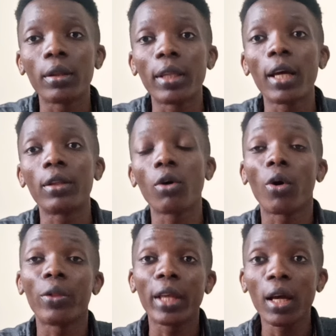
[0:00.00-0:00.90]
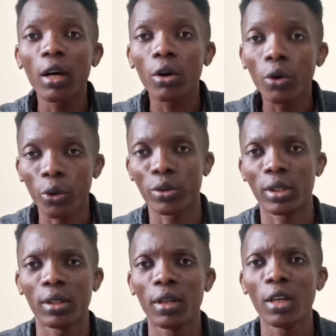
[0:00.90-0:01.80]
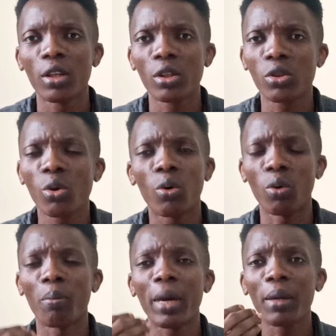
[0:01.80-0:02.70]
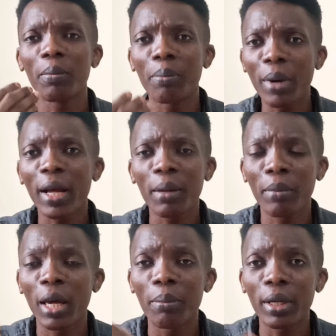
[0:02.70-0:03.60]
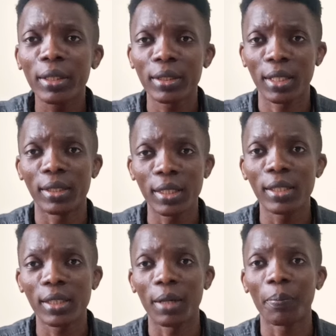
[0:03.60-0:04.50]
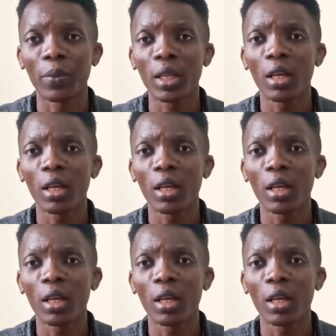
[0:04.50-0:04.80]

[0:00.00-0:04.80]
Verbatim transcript: death on the cross. So, my my brothers and sisters,